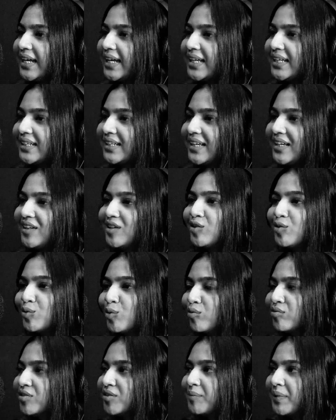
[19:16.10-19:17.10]
And
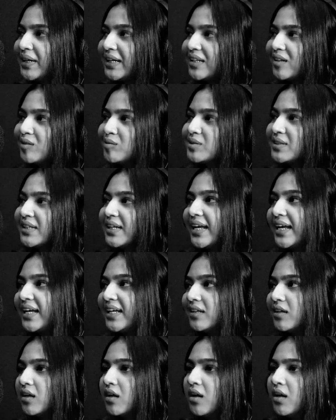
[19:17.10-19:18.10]
over mail, I'll be like,
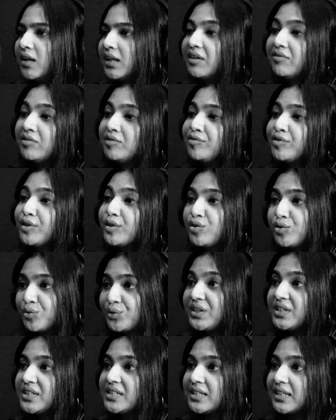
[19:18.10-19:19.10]
hey, even for
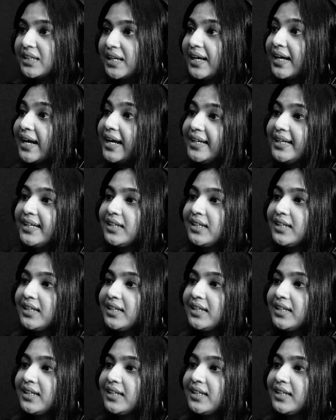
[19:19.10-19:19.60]
3D, like I